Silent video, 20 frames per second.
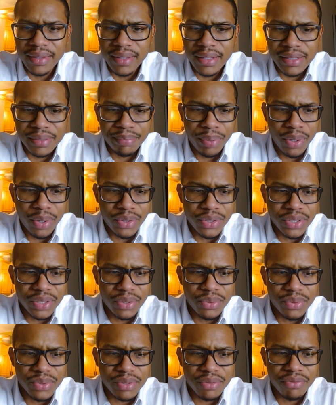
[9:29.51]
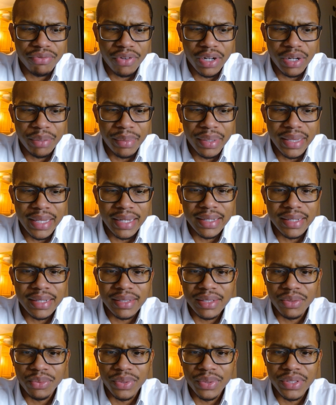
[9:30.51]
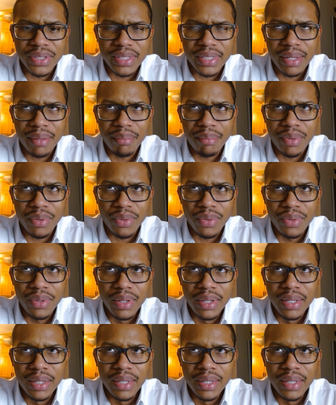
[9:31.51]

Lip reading: this person who's in front of me that doesn't resemble